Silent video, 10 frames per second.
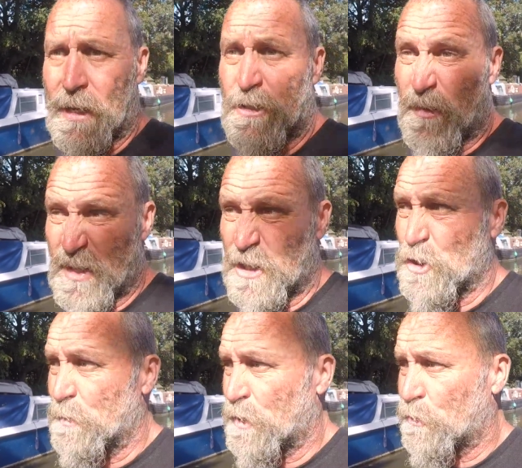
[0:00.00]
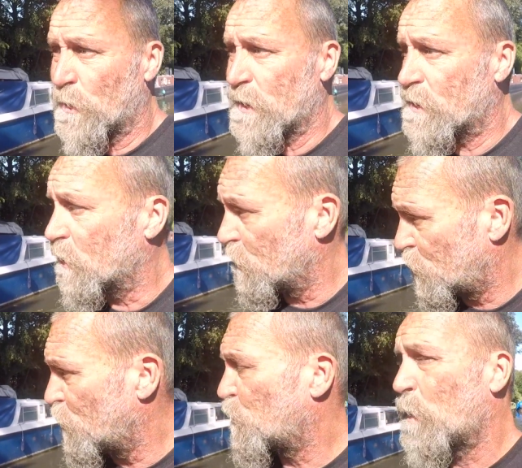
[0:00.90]
So this is number 3. So as
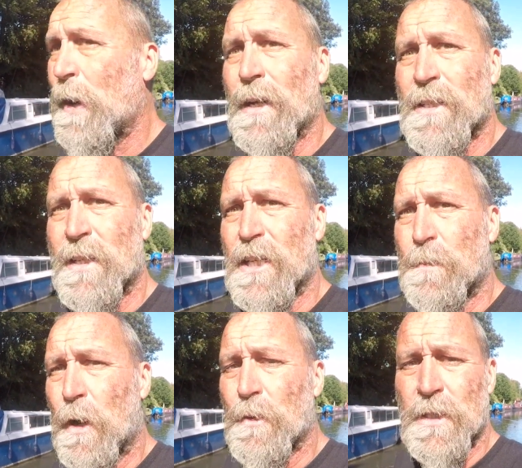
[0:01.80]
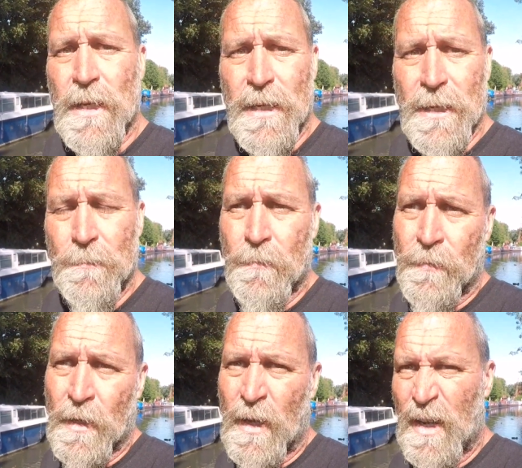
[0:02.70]
soon as we pass these boats here,
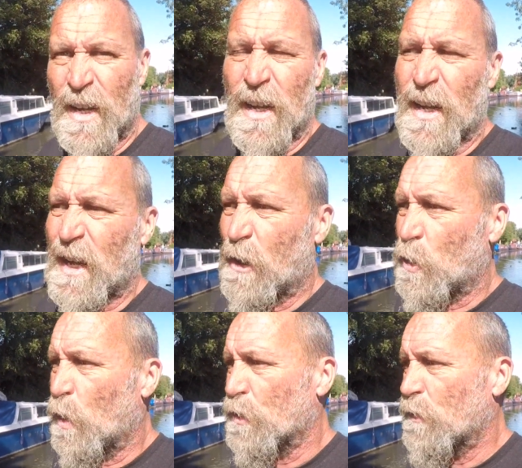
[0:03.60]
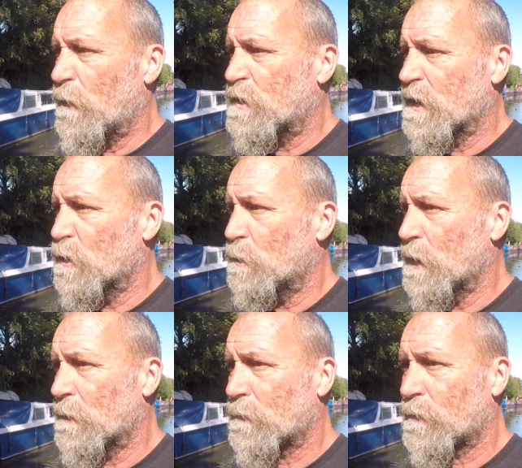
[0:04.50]
I'll go on the revs a little
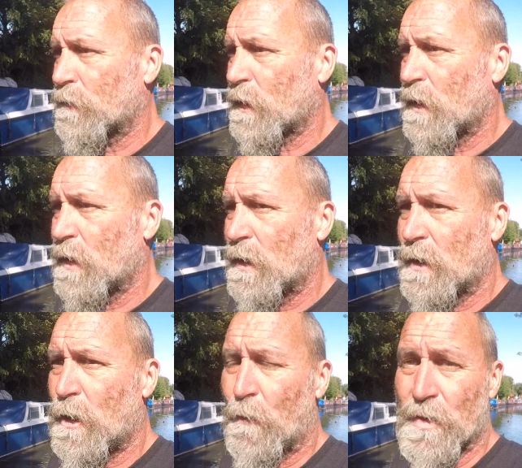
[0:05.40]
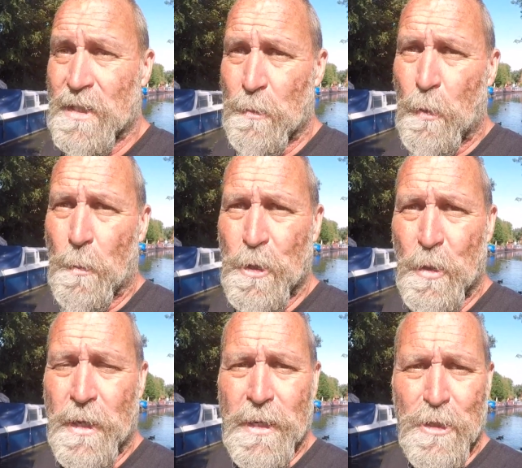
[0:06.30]
bit. Obviously we won't be
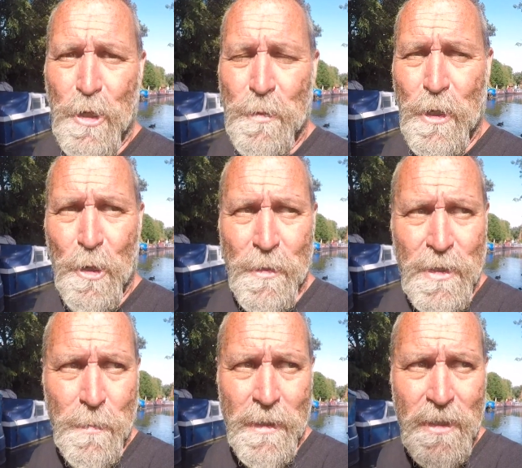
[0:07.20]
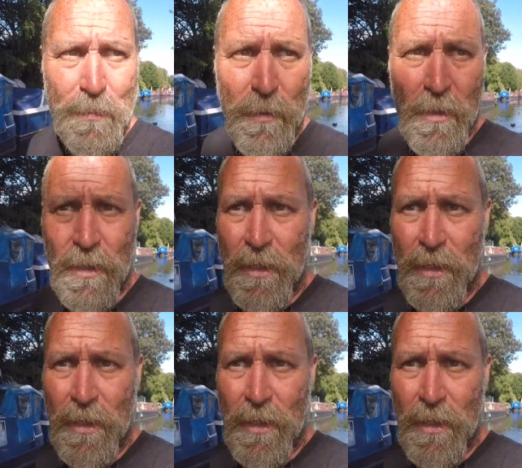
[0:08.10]
doing any superhuman speeds, but